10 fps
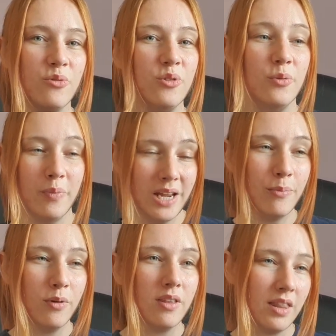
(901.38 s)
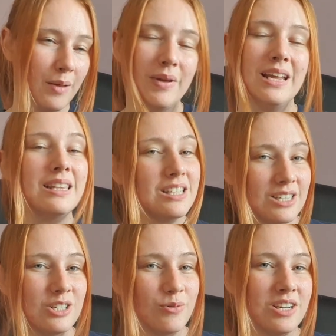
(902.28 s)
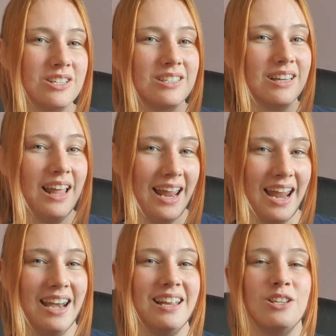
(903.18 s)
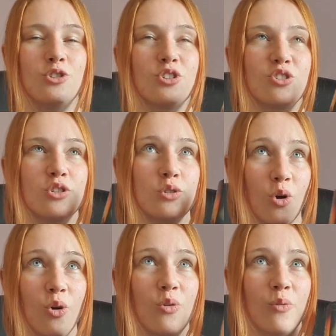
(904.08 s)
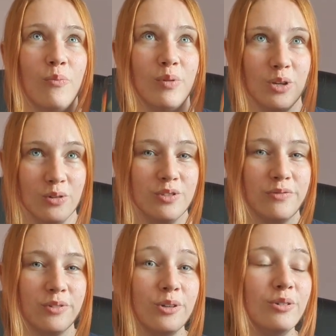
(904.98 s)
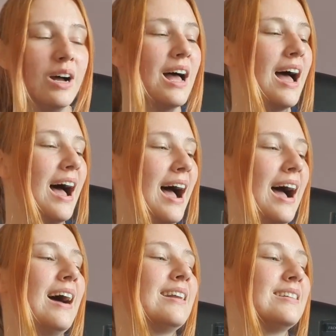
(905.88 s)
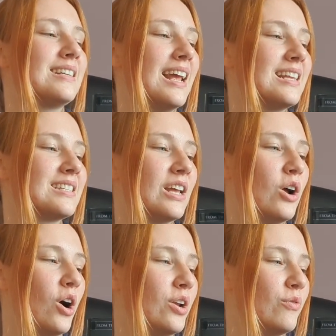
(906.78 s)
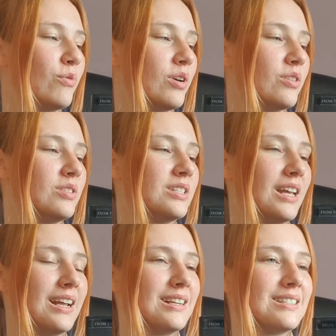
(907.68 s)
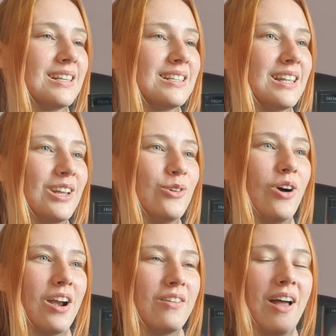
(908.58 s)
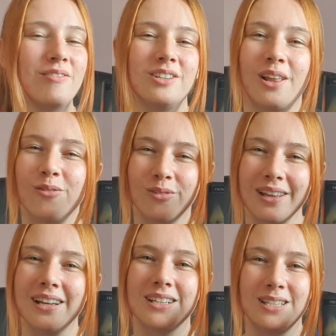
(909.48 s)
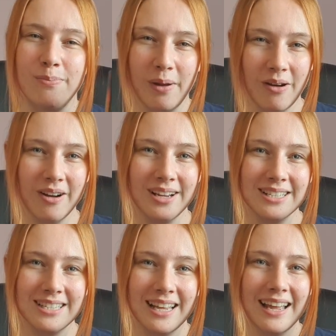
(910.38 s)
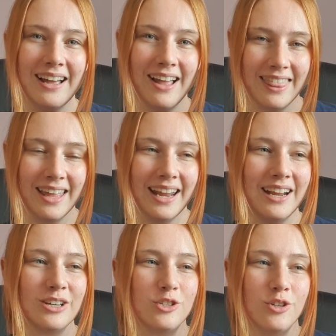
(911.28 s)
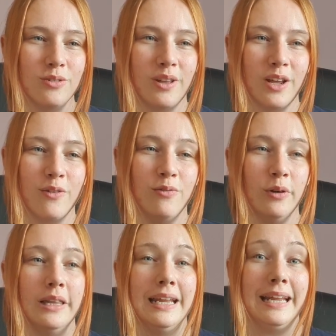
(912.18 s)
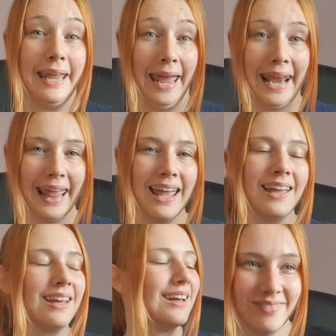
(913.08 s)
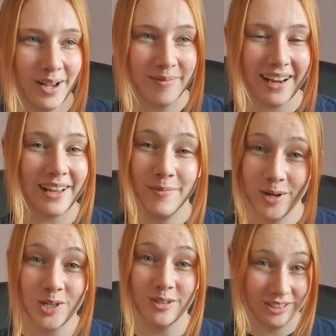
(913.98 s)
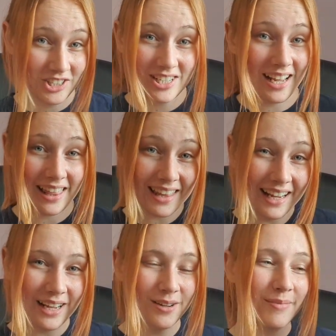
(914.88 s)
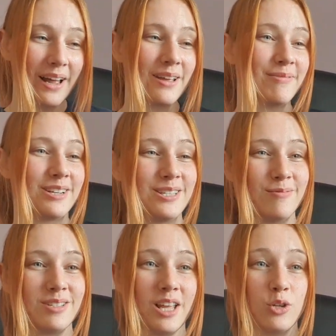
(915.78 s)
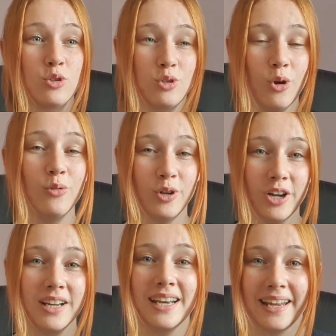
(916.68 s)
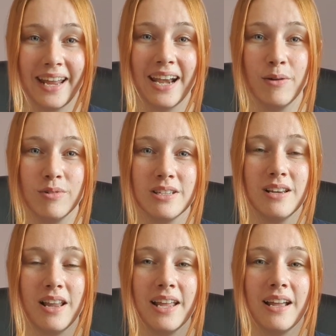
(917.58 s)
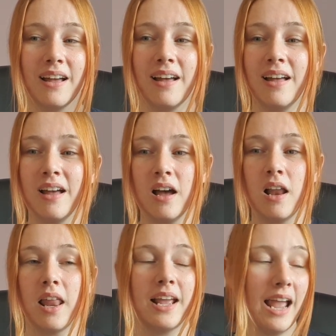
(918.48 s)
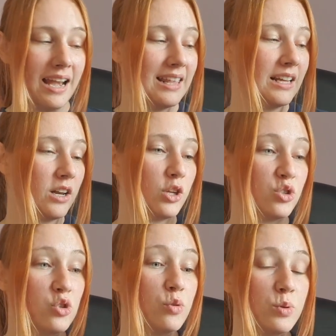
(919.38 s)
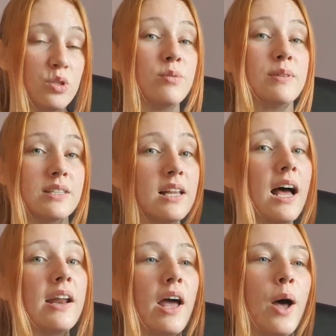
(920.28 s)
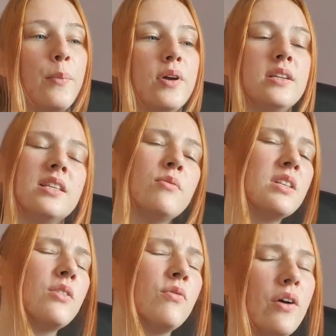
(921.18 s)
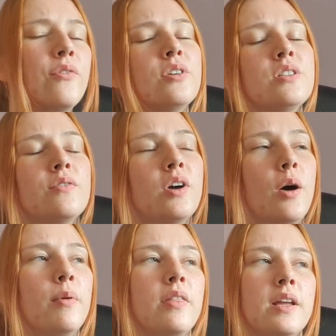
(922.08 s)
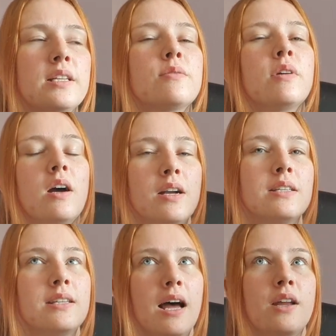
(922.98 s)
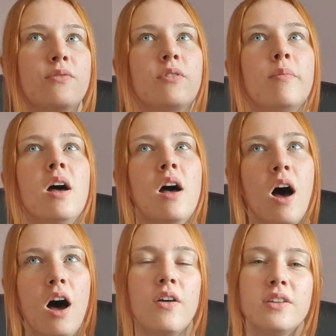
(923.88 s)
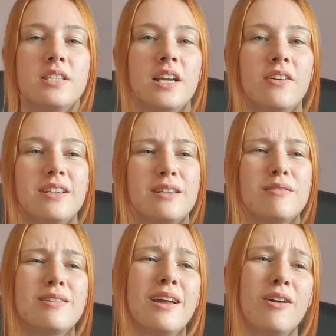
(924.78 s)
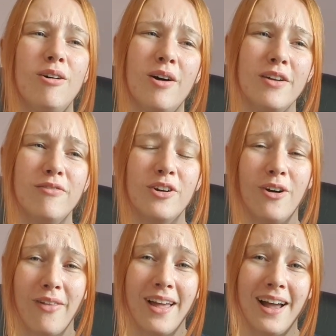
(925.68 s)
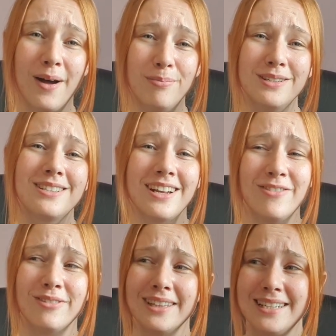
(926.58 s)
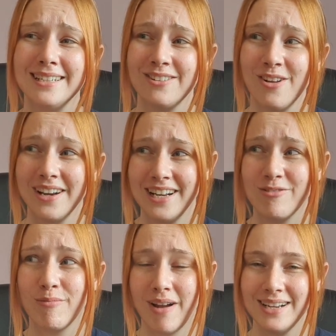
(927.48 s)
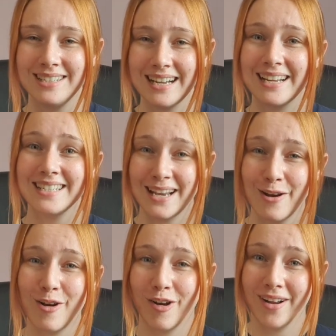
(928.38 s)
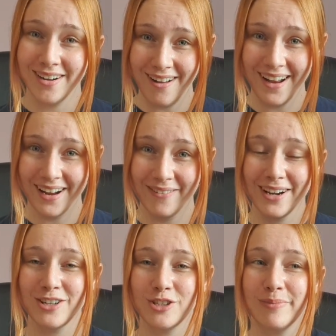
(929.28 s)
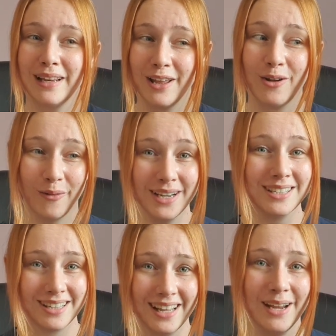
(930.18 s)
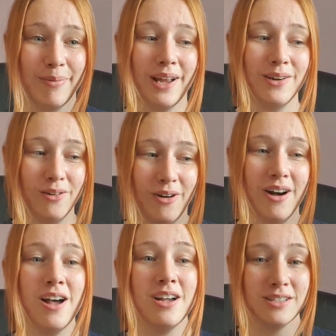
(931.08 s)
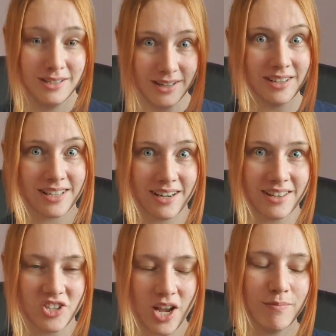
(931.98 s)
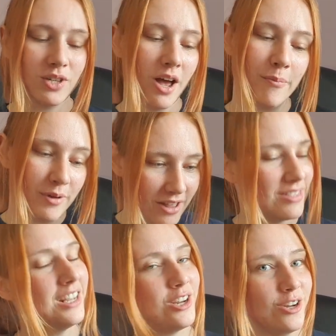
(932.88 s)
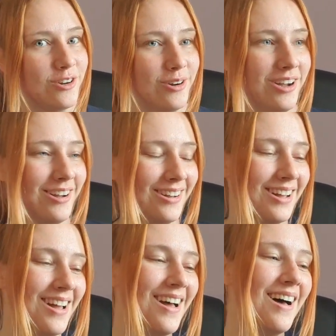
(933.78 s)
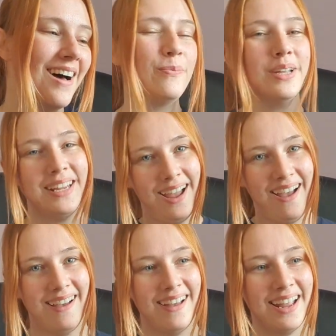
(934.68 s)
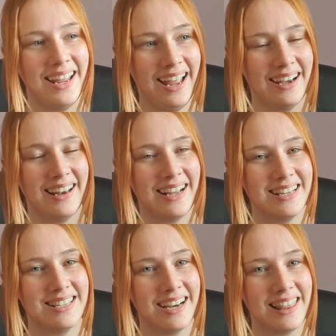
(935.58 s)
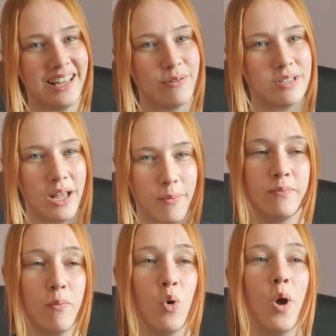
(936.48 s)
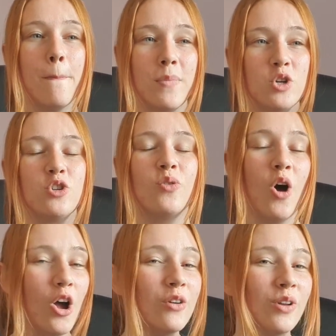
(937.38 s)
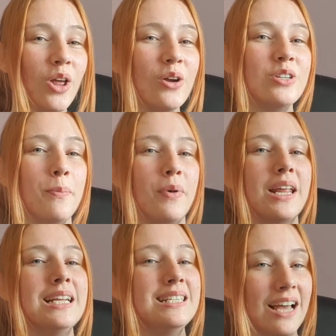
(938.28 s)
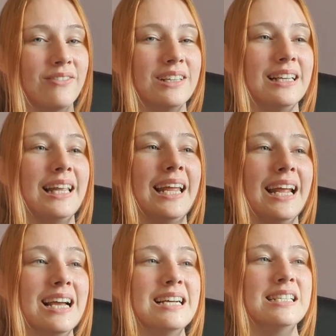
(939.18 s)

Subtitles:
through the people that they meet and the situations that they're in is just so beautiful. And it's like kind of one of those things that it's like you kind of have to like really experience it, I think, to like fully get it. I'm getting emotional just like thinking about it because it was like so good. And again, it wasn't like a like anything like super super sad happened. There was like reference of a couple of things that were kind of sad from other series, and I was like, oh, I forgot that happened, and I really did not need reminding at 10 o'clock at night when I should be like going to sleep and not starting another chapter, but thank you. But yeah, again, like I said, I think it was like more emotional overload, but I definitely